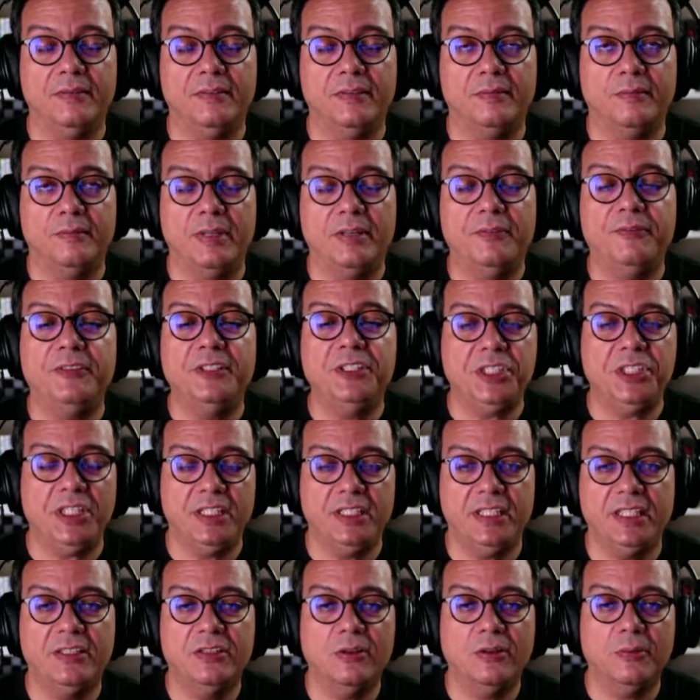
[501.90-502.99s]
efficient
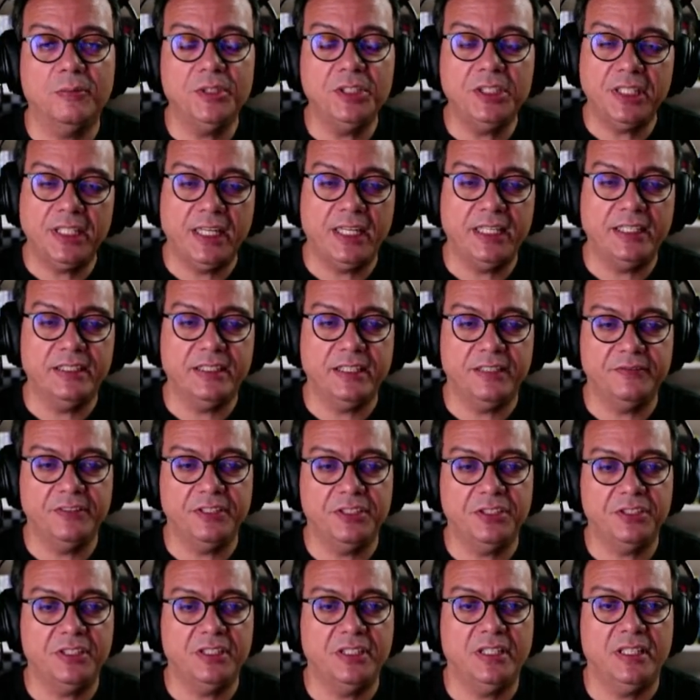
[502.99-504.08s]
in communicating that
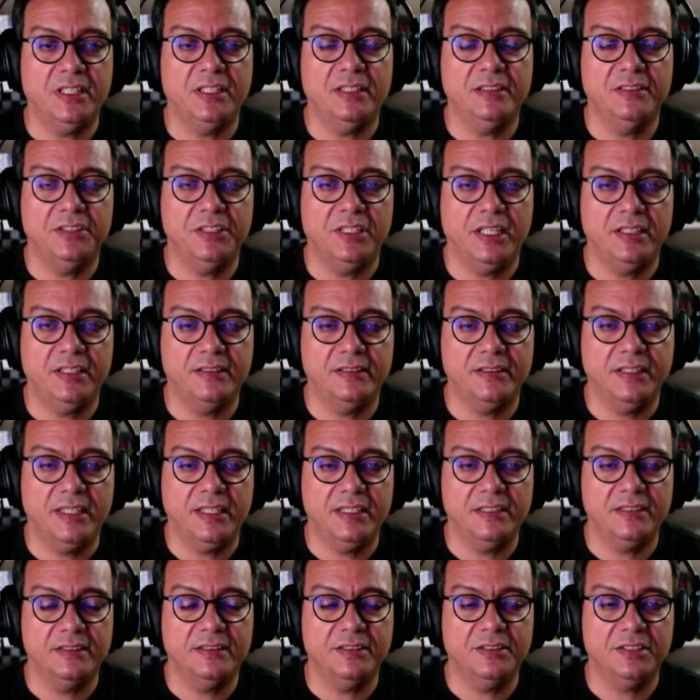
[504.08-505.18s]
vision and sharing that
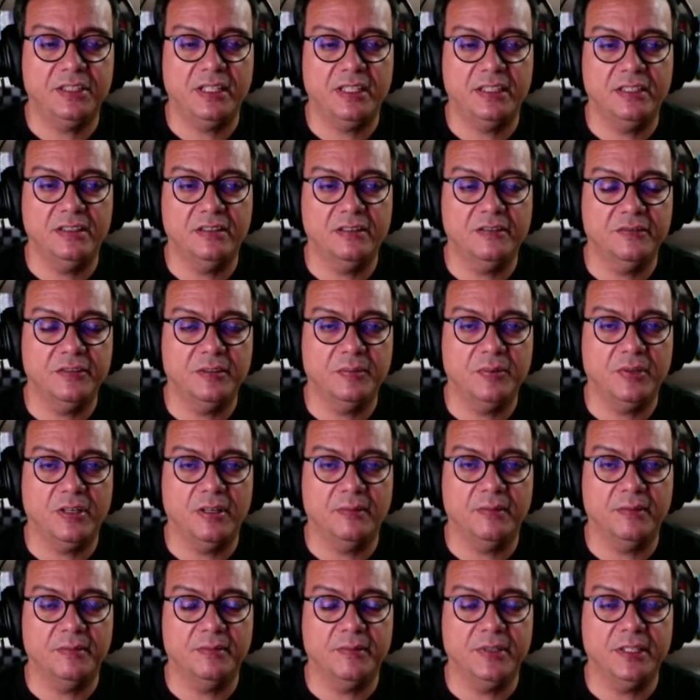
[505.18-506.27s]
understanding of the
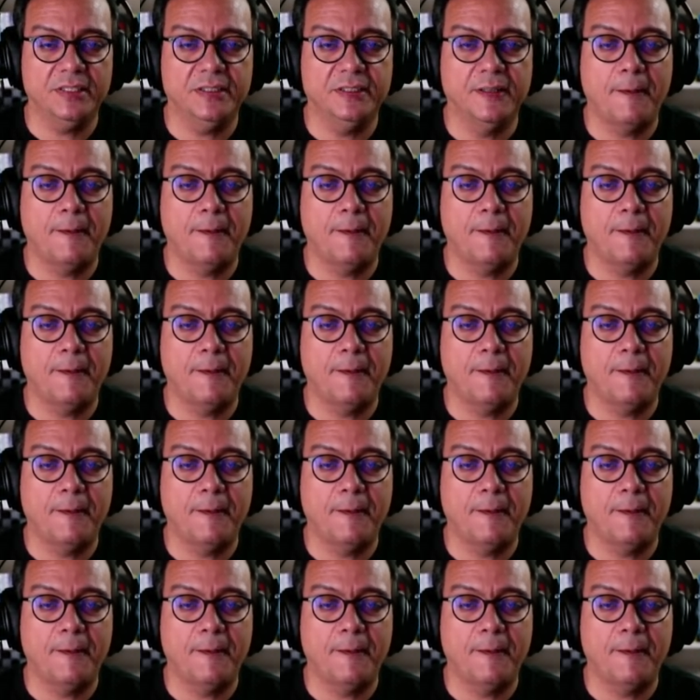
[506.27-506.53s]
problem, right?